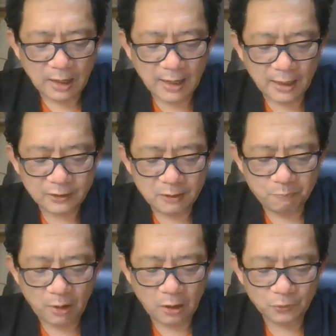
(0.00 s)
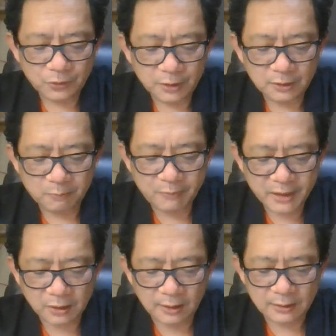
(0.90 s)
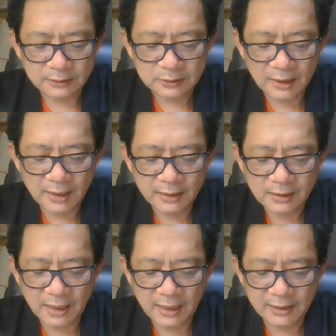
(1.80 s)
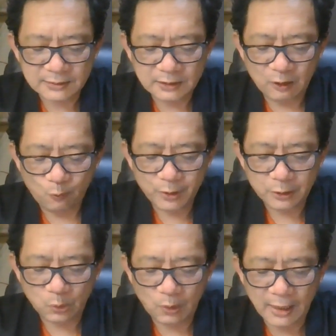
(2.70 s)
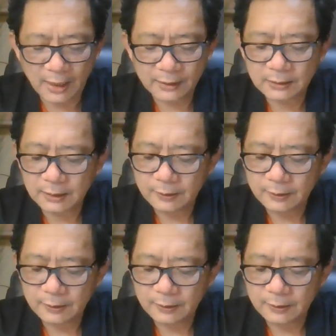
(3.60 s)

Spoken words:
on important matters such as when to hunt,